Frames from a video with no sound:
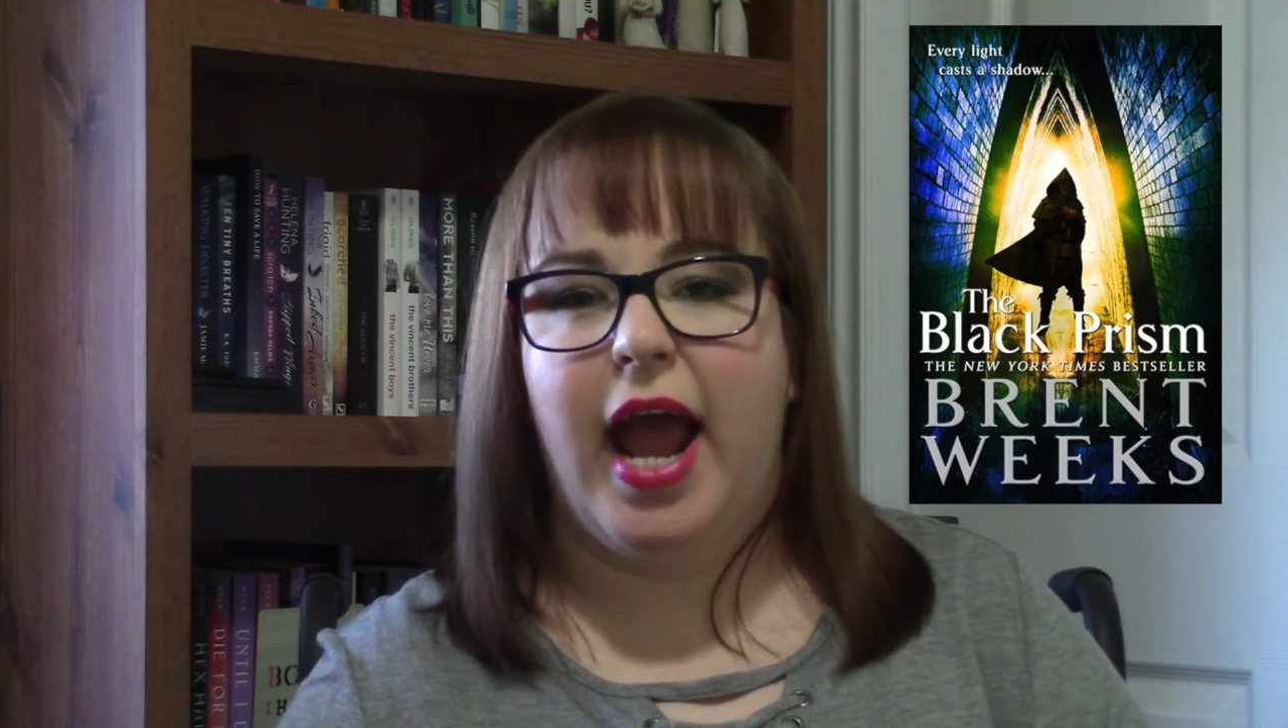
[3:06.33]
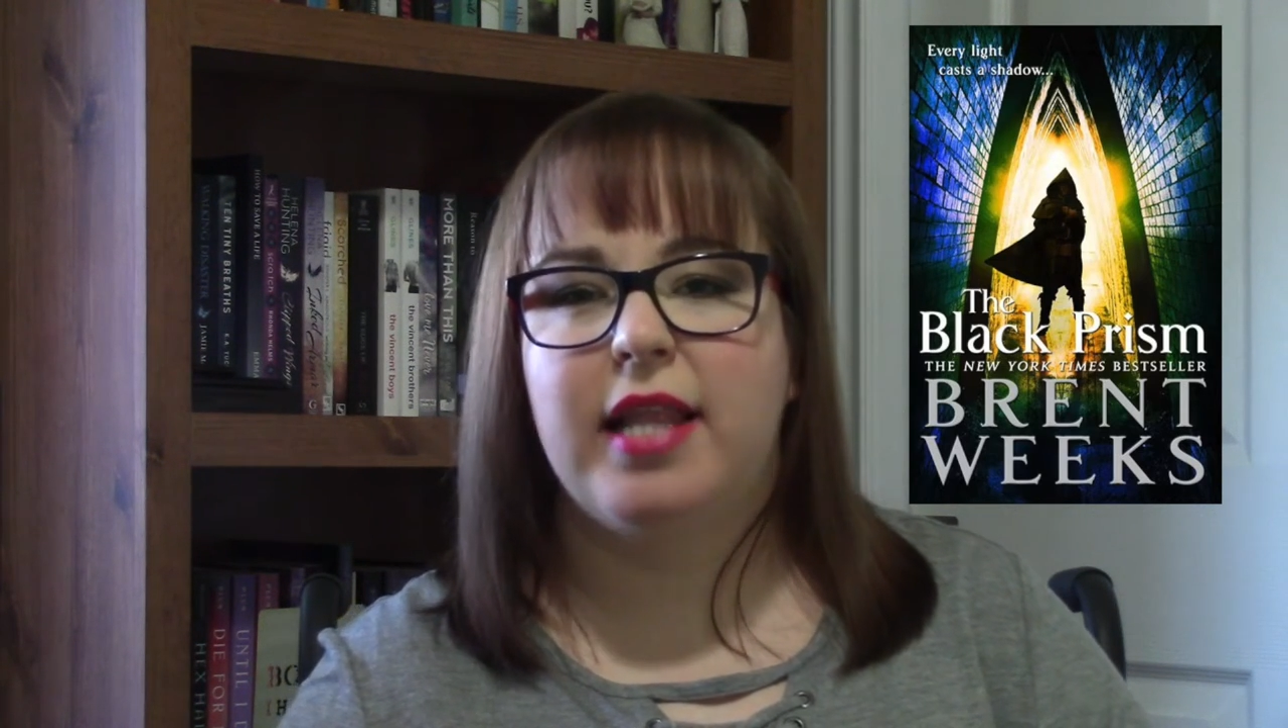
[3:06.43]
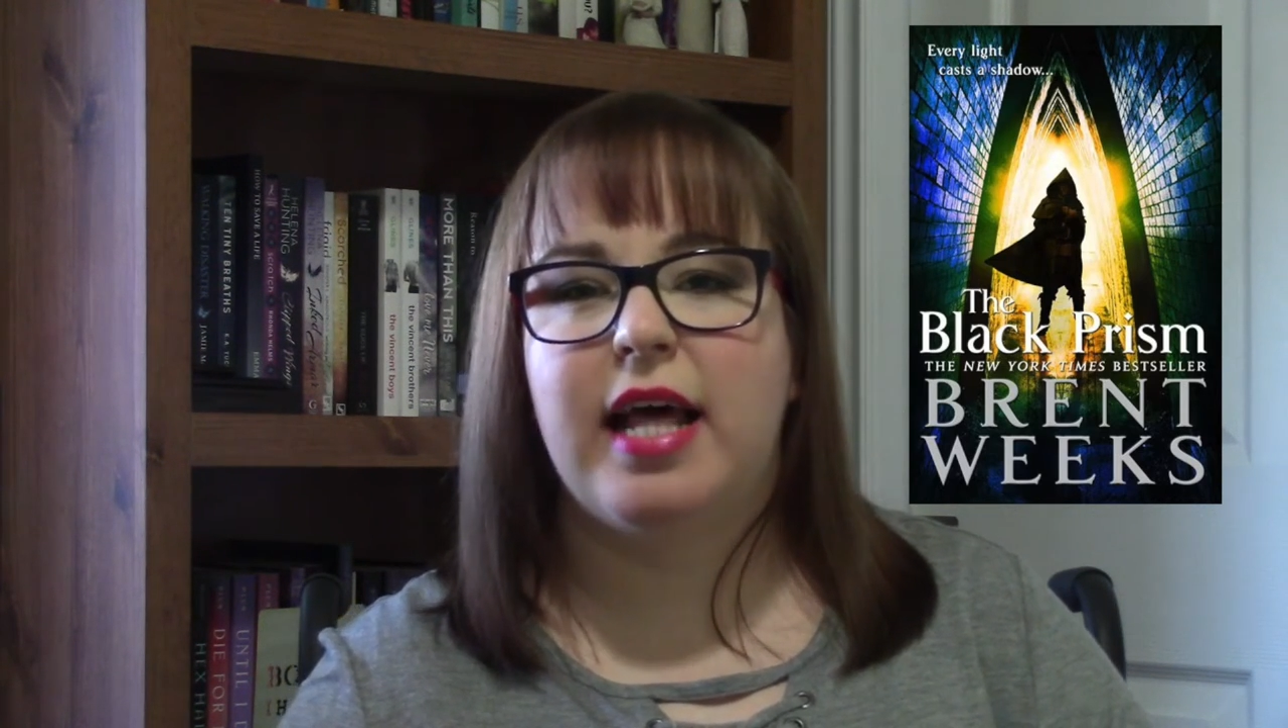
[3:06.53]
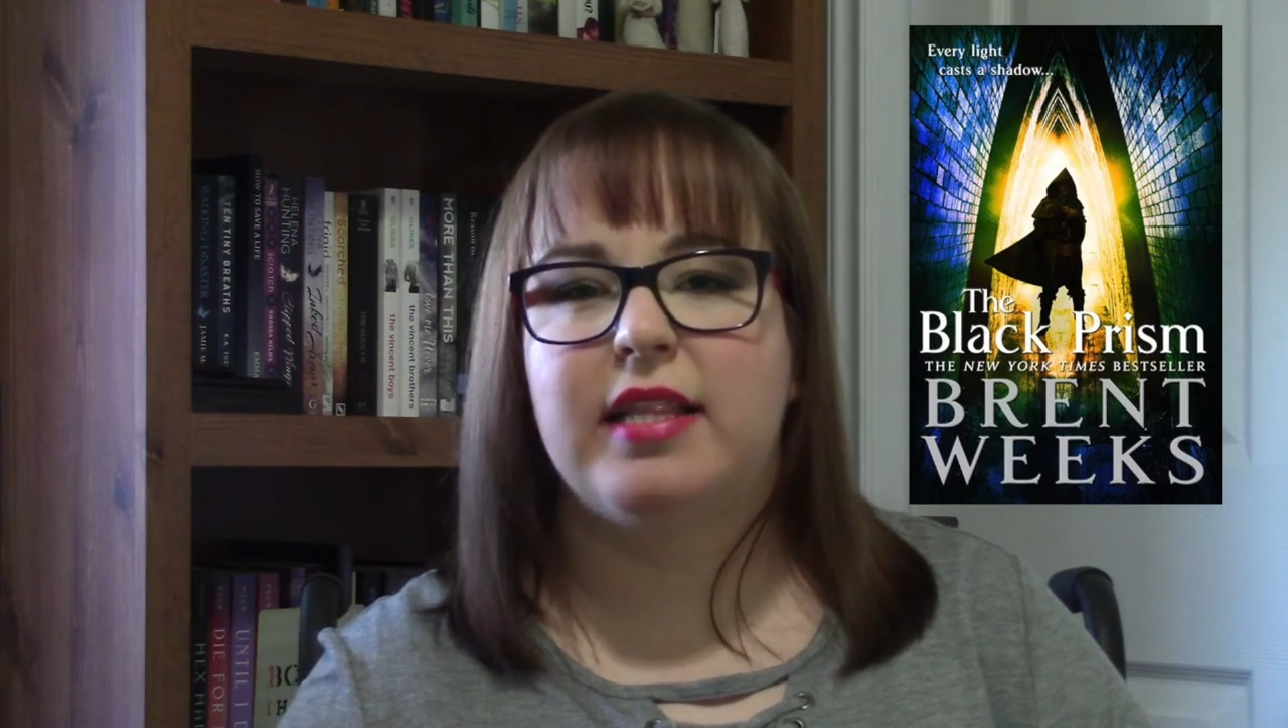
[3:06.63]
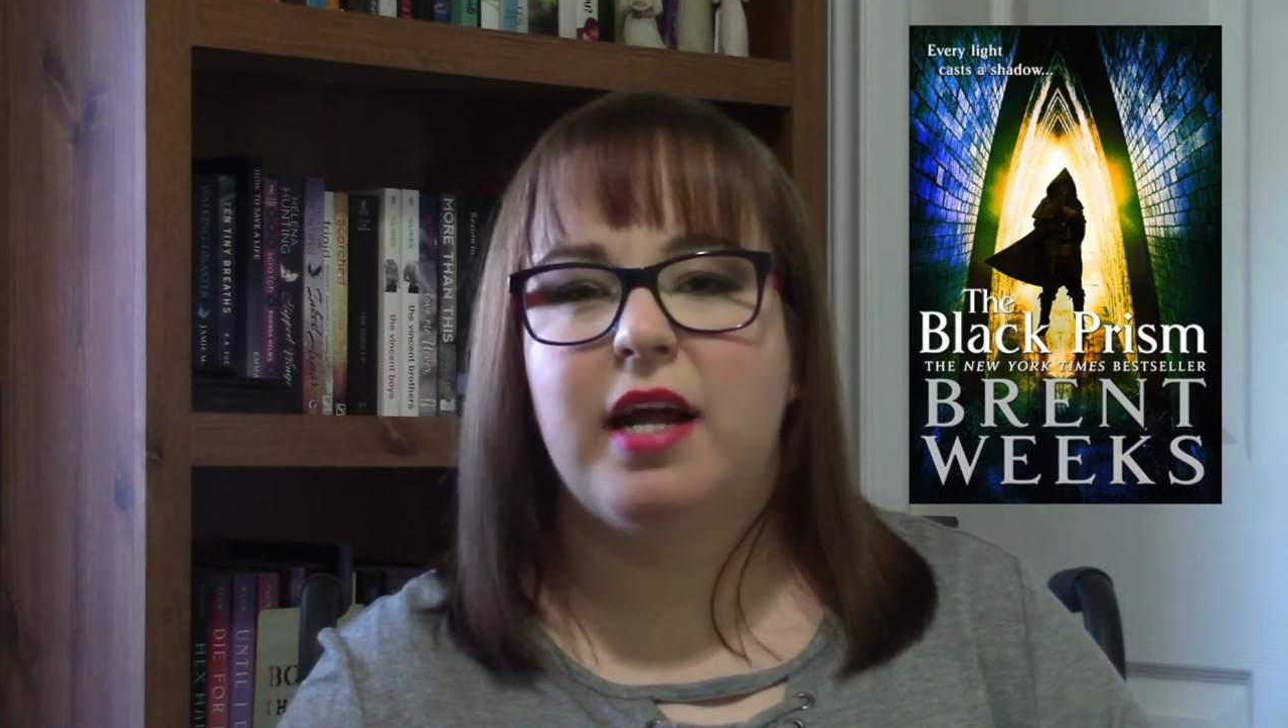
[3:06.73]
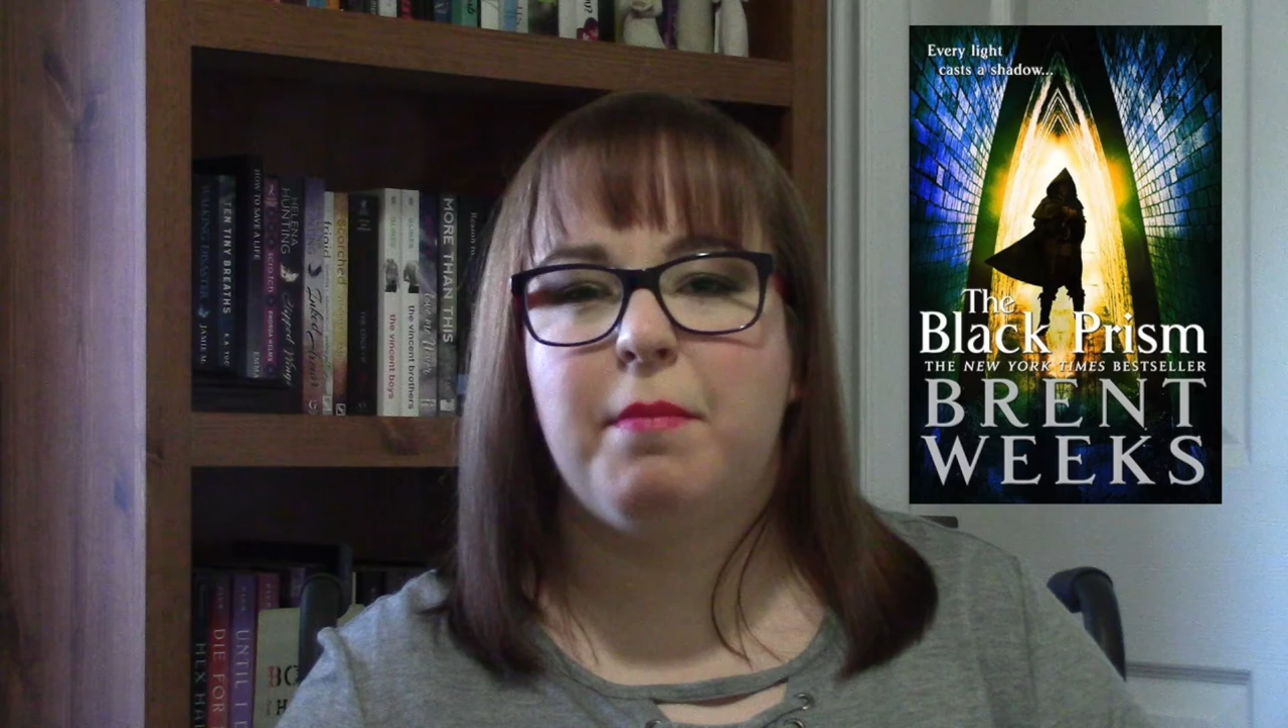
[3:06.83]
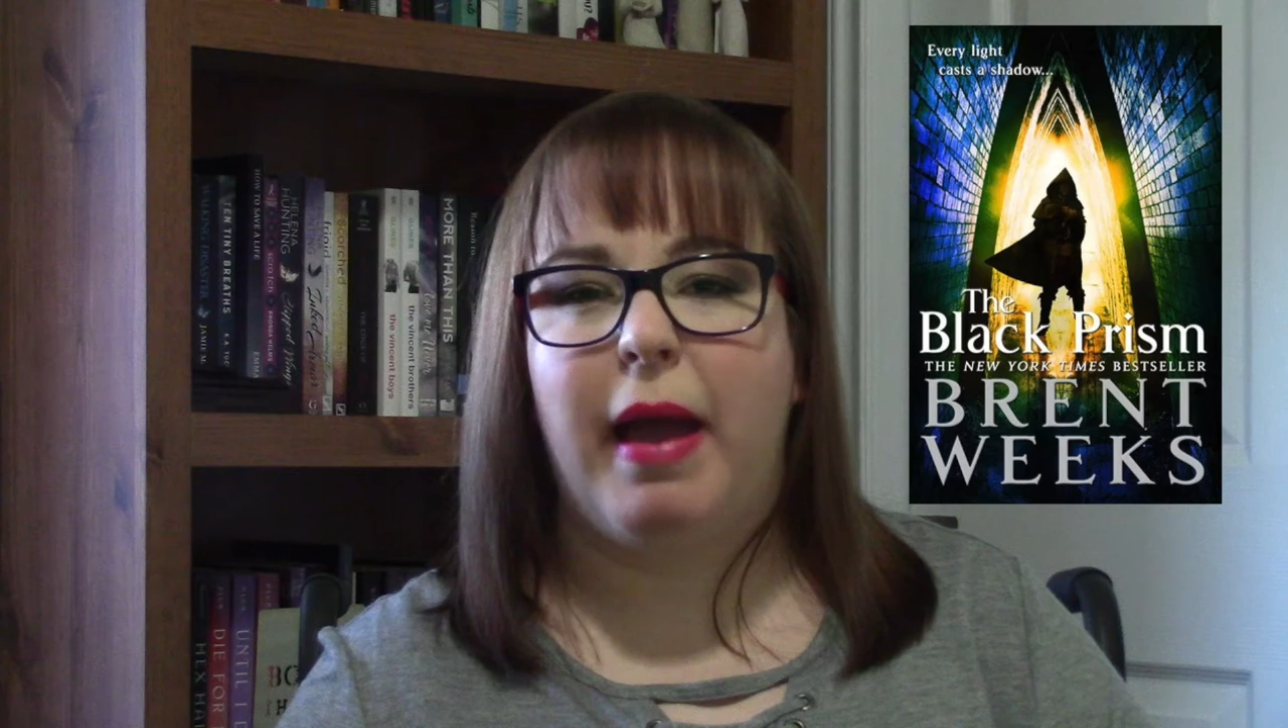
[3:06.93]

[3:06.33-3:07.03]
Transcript: and that there